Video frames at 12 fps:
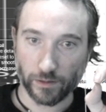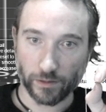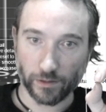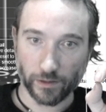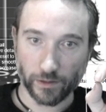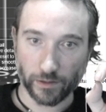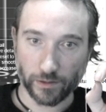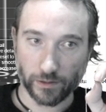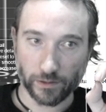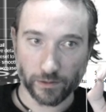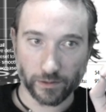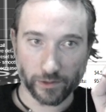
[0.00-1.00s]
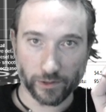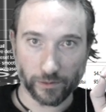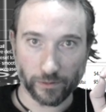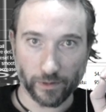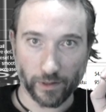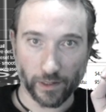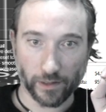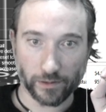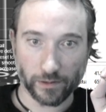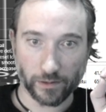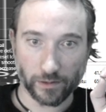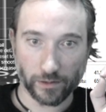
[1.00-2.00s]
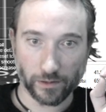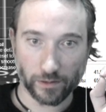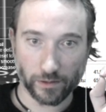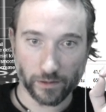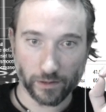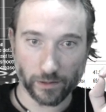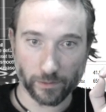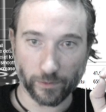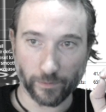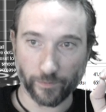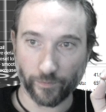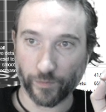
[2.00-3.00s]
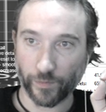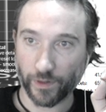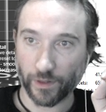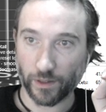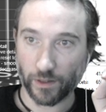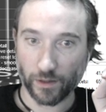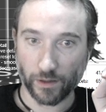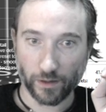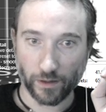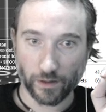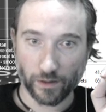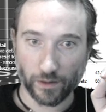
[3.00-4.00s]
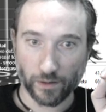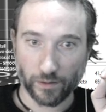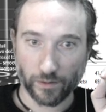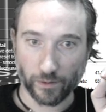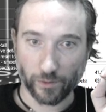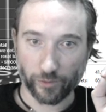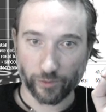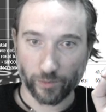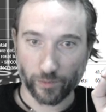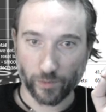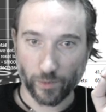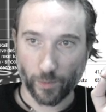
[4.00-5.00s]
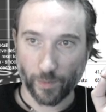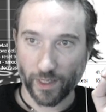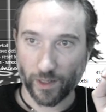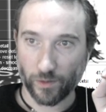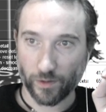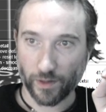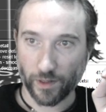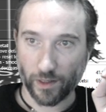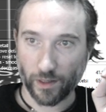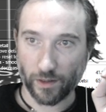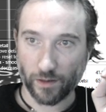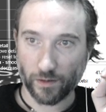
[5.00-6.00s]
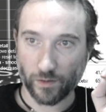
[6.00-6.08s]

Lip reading: Let's do that. Come on. So from about there,